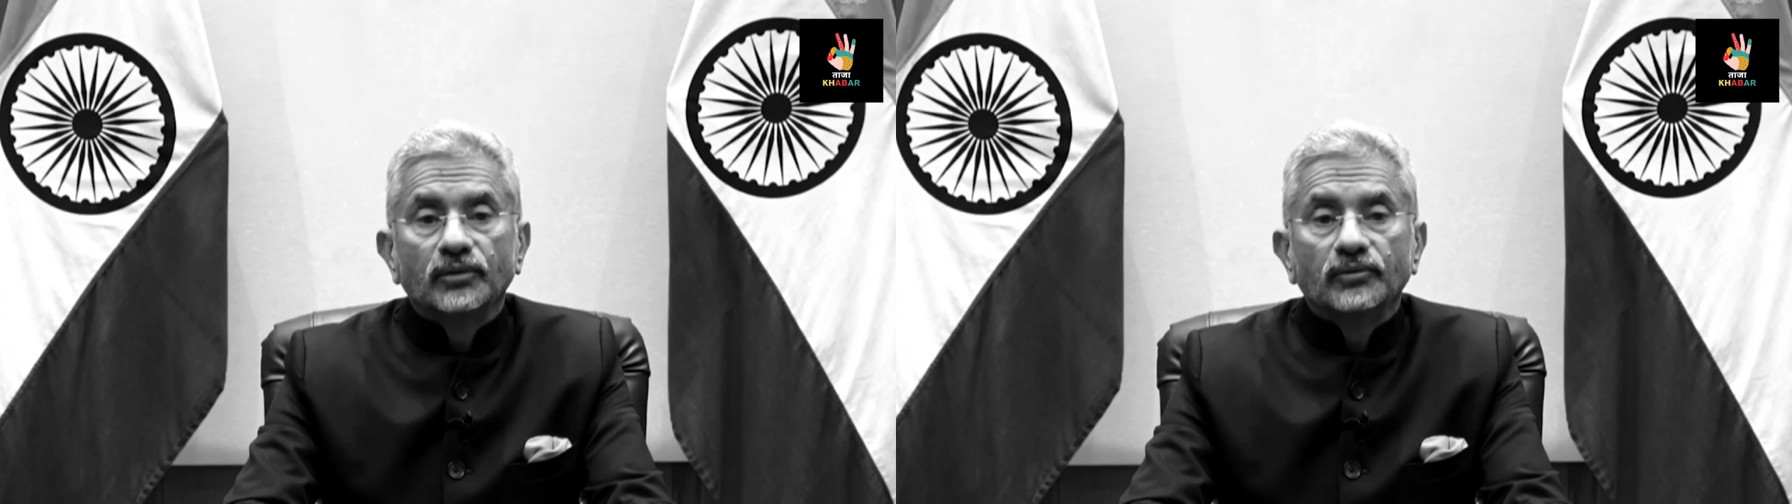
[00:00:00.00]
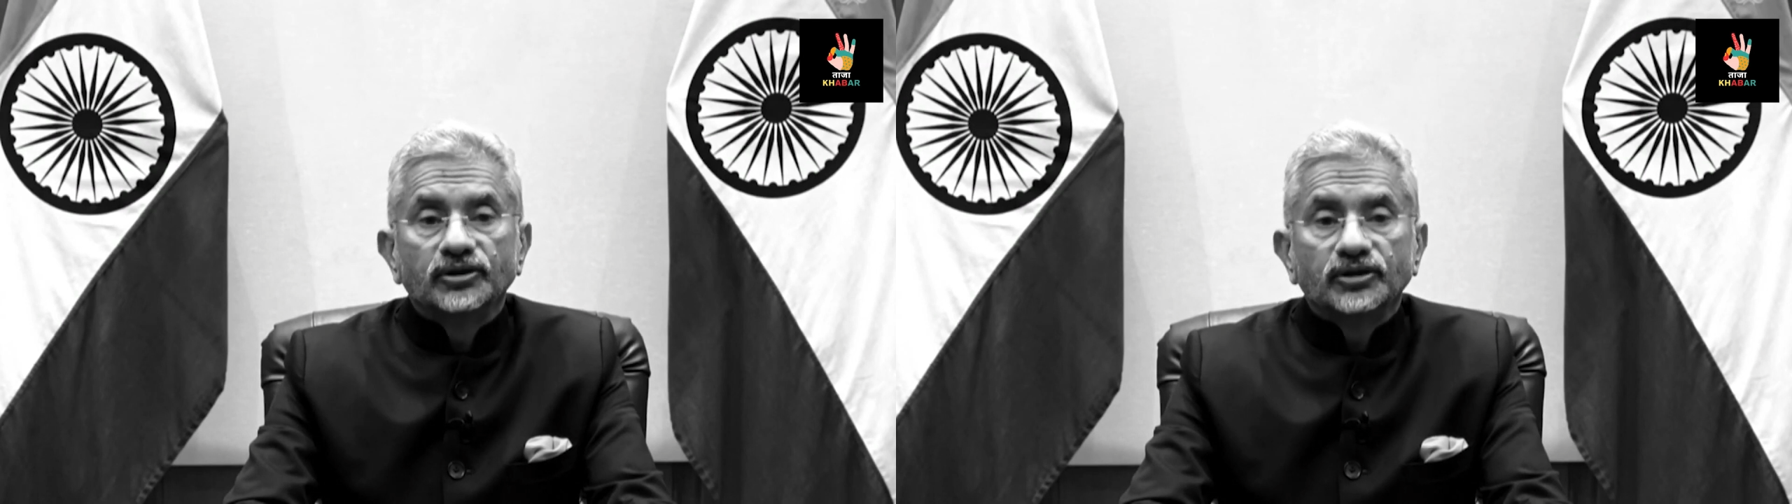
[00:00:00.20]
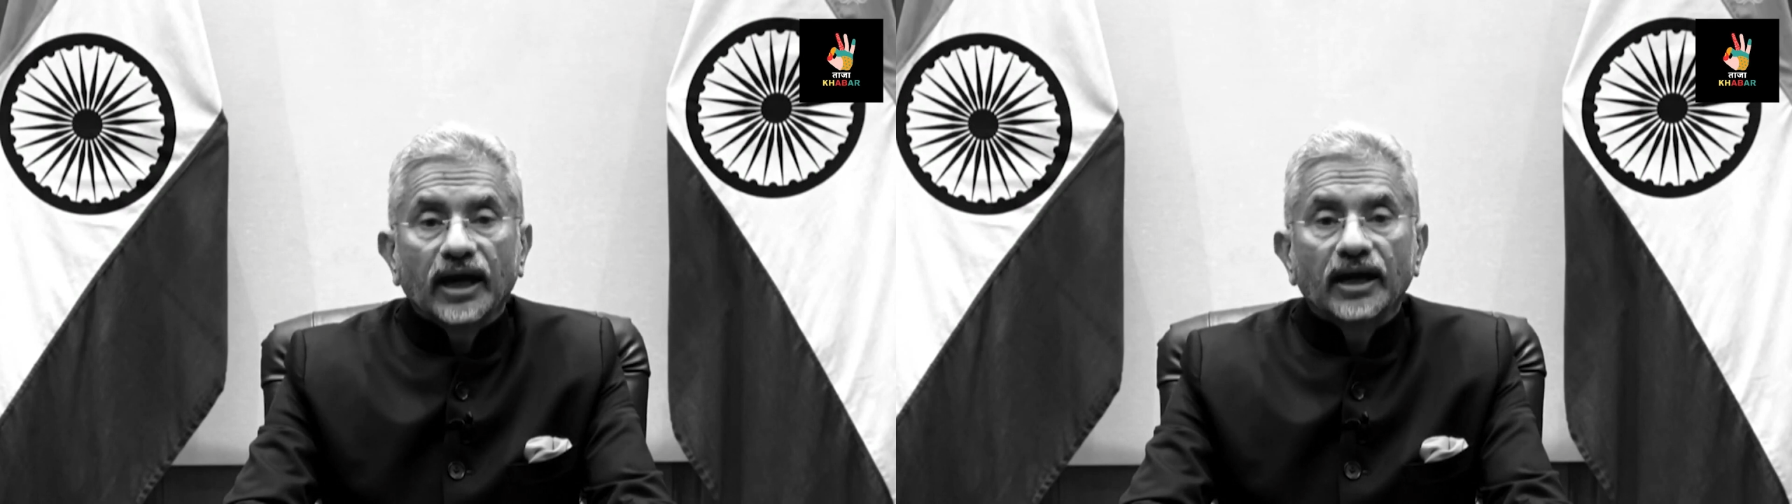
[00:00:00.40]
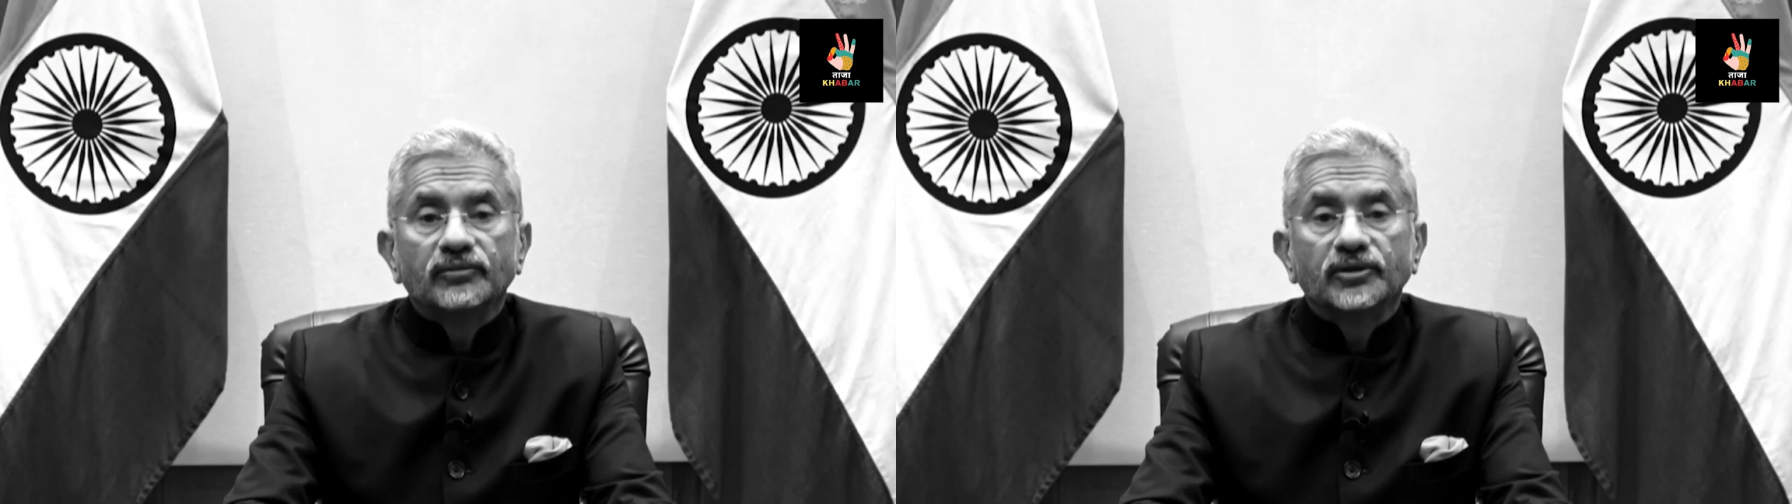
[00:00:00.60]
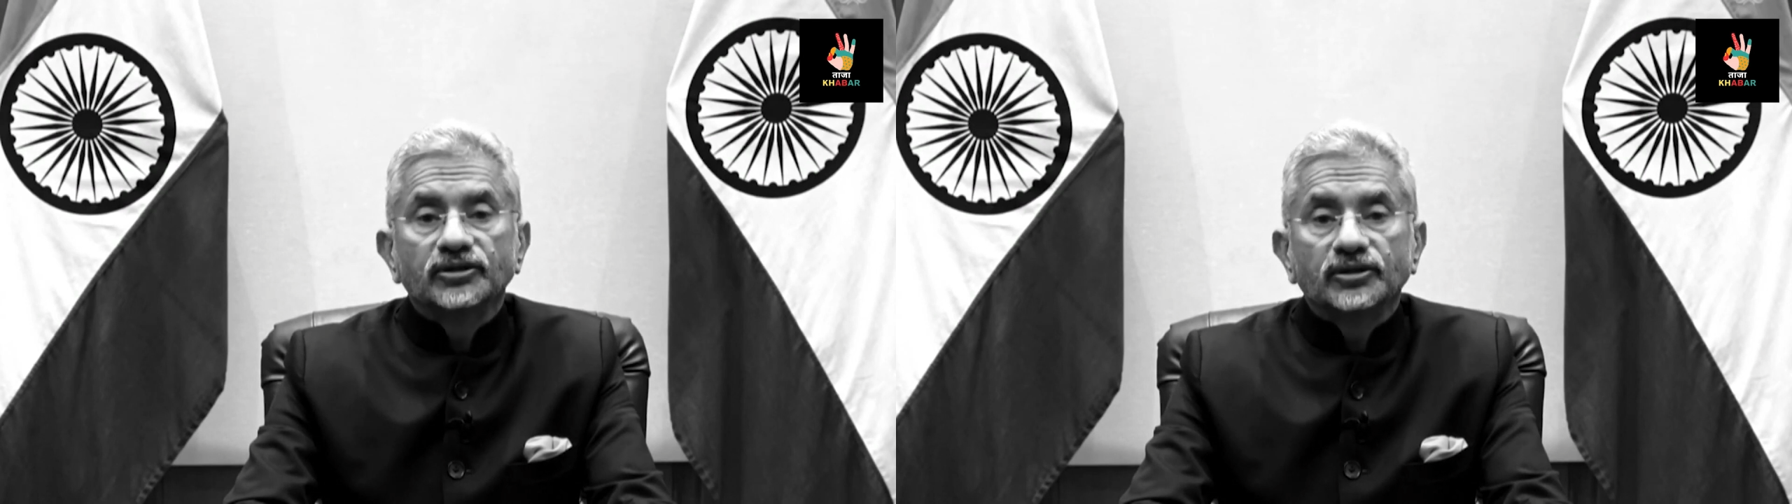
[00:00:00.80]
which
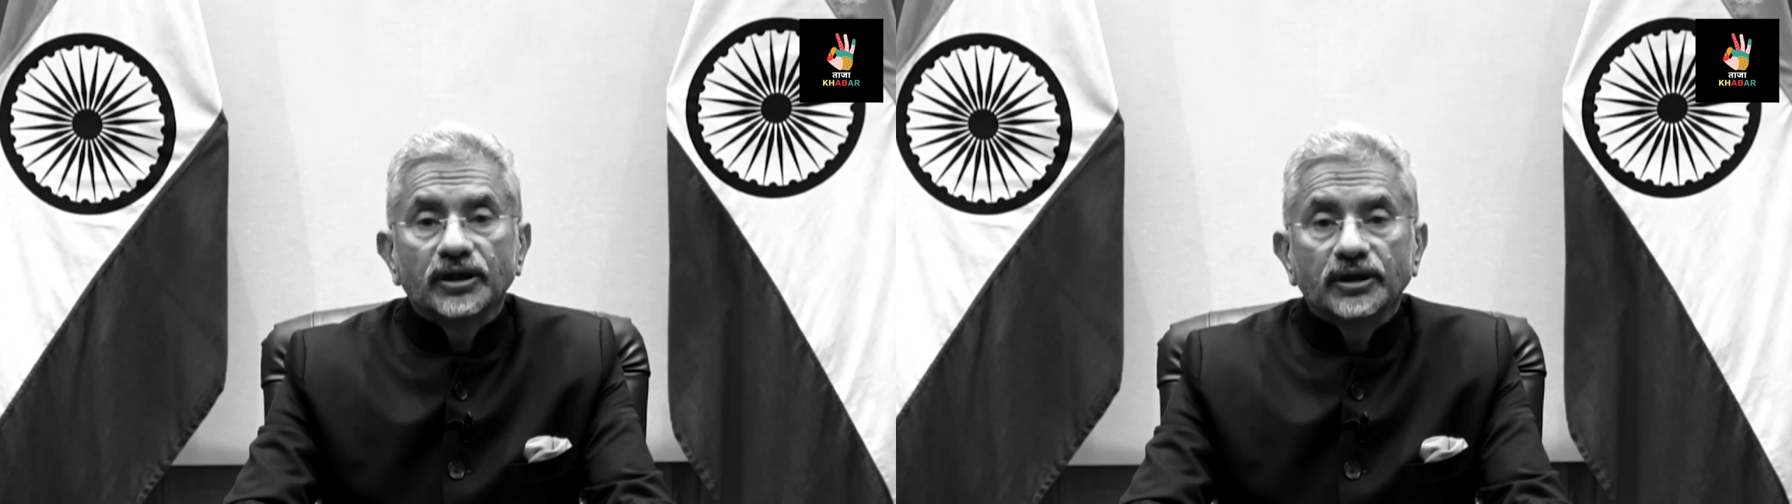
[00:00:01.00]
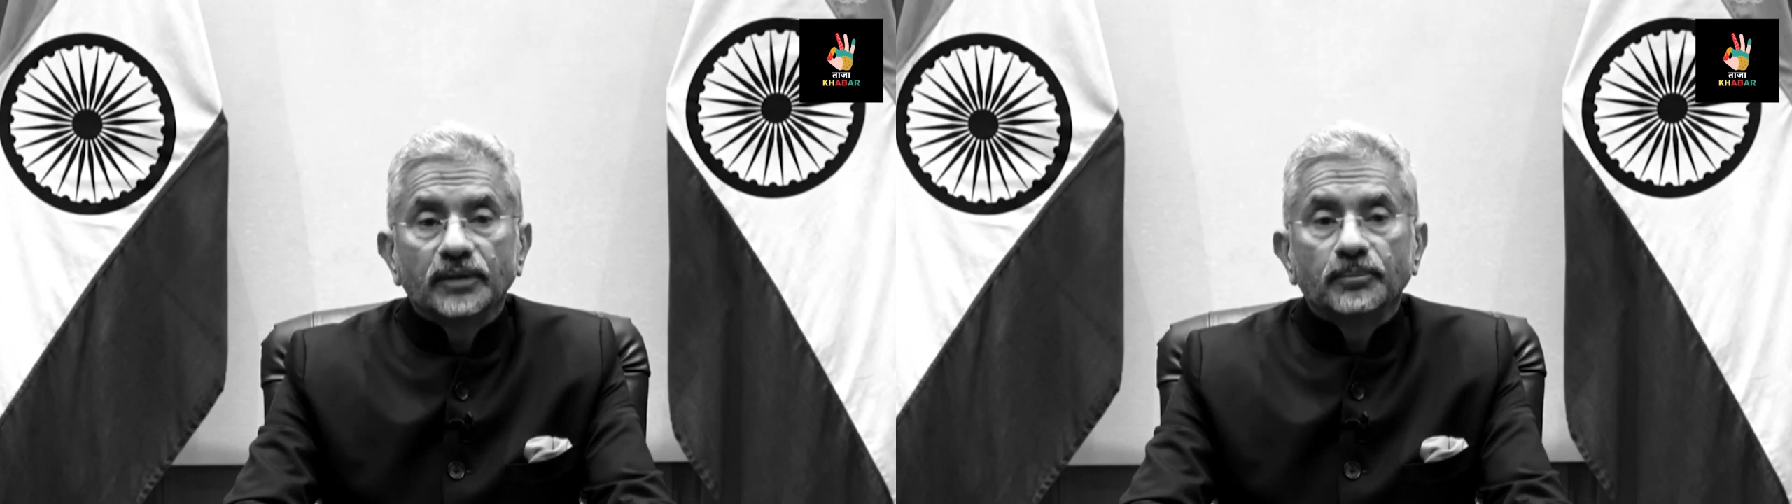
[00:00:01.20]
adversely